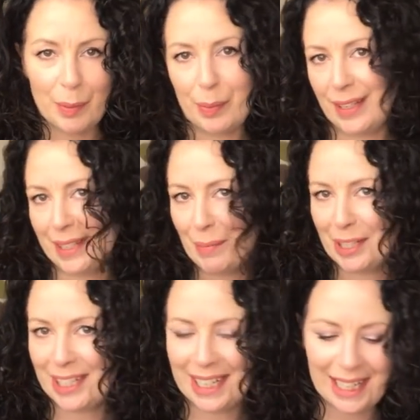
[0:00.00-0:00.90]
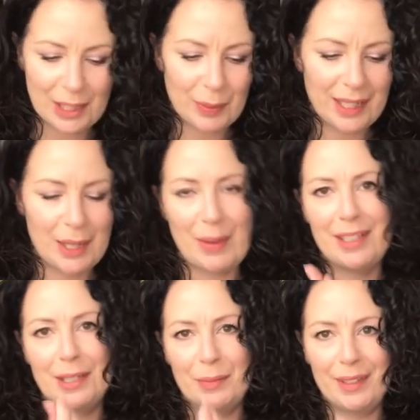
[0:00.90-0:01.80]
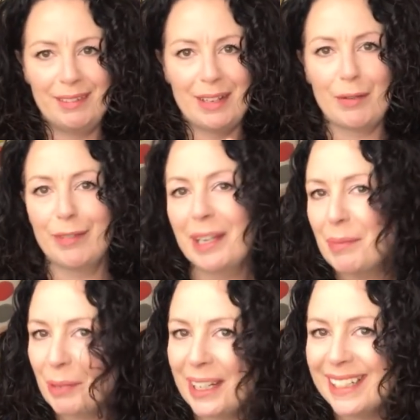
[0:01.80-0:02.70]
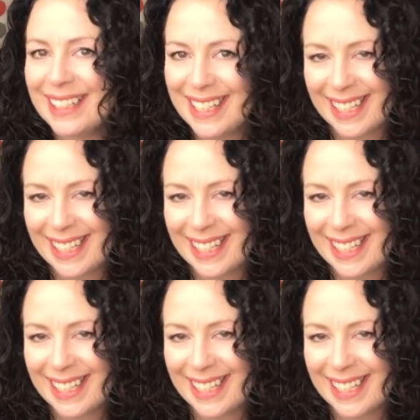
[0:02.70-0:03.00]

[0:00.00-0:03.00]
but as I mentioned last week, you end up with no fingerprints,